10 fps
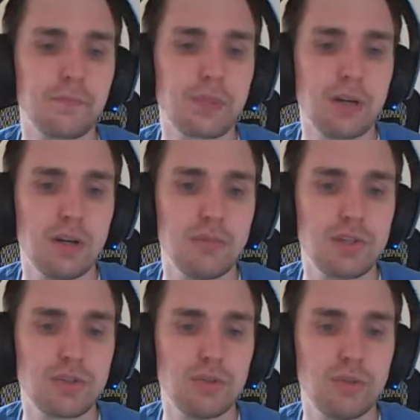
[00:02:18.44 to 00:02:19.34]

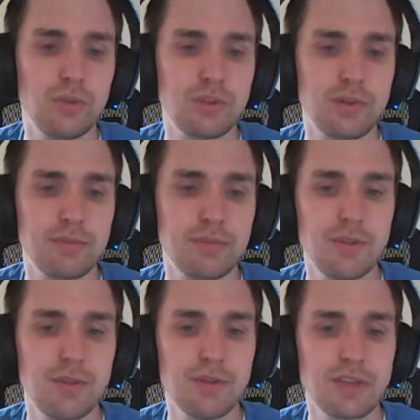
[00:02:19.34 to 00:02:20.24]
the wood trim. So
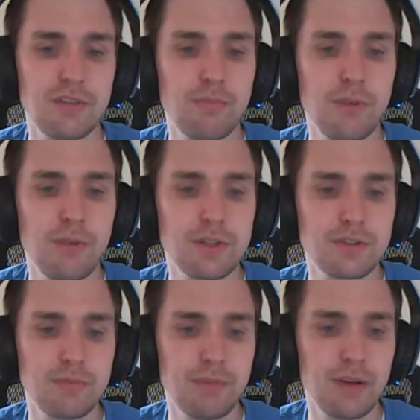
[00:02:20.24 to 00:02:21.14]
those have
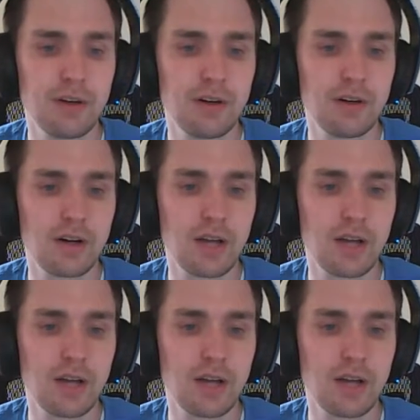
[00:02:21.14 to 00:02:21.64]
much better